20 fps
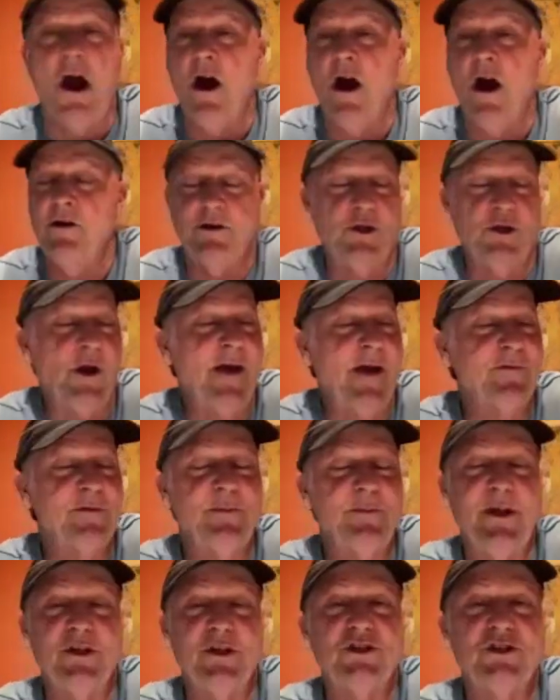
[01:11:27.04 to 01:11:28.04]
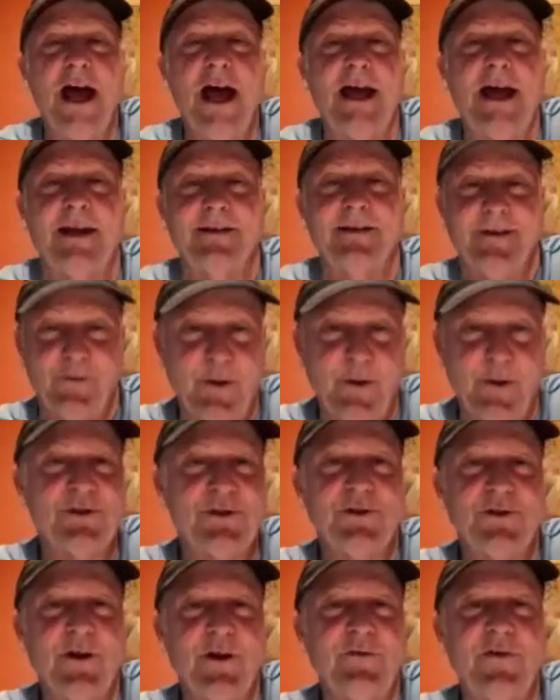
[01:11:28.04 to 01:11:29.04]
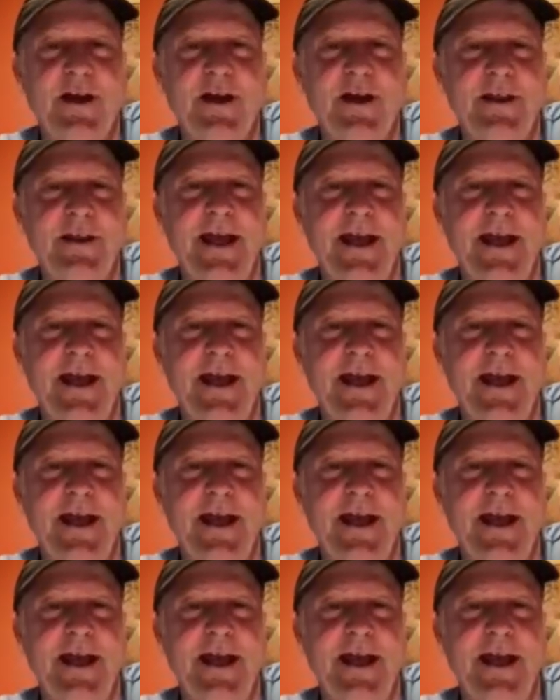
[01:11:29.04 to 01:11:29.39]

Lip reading: Do you have the best shot? We will certify